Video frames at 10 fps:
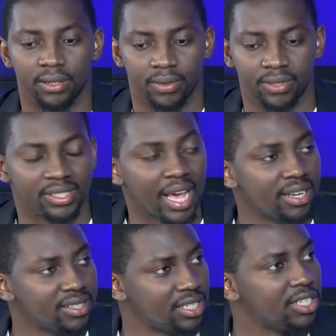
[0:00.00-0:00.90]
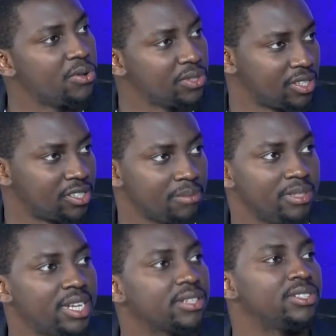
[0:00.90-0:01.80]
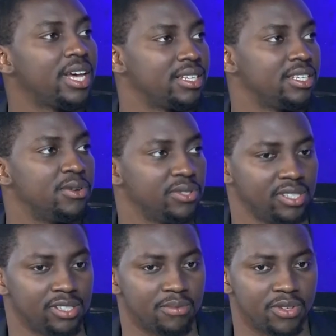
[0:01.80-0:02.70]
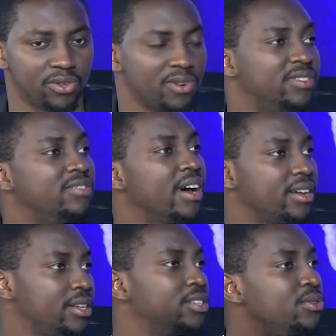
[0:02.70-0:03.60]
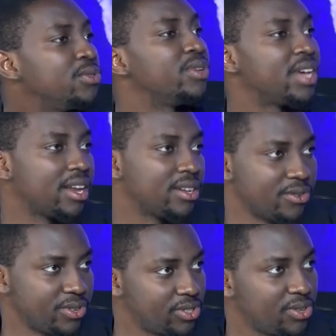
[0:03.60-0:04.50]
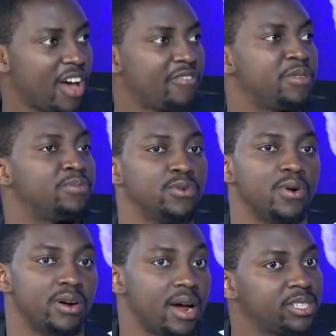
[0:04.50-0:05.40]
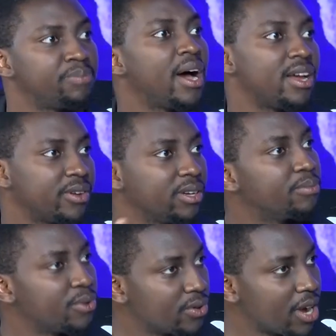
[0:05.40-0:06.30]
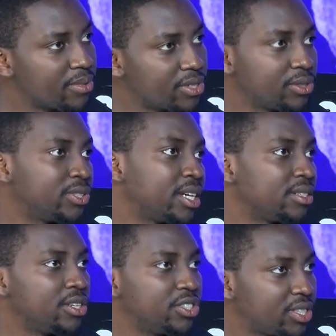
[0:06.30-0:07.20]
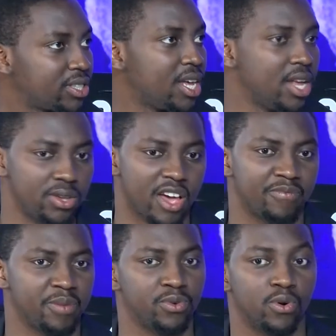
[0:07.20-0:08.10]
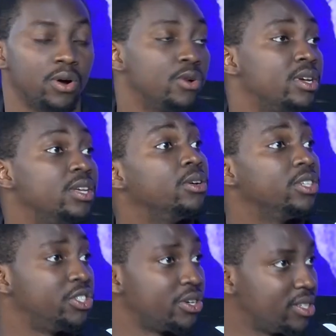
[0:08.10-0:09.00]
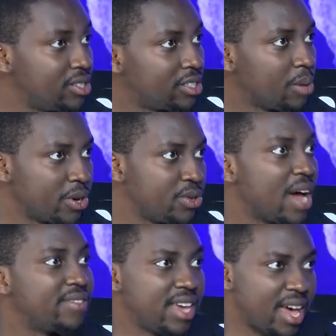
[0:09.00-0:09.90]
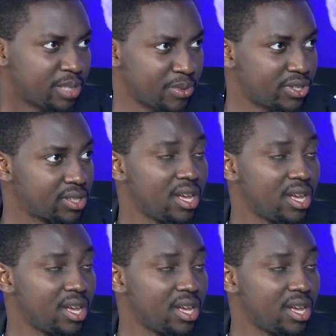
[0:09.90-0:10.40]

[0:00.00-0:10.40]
the talent ecosystem, the technical talent ecosystem is sort of divided into three categories. You have people who are aspiring programmers mm -hmm. or mm-hmm. technologists, you have people who are already on a journey to somewhere, you have the experts.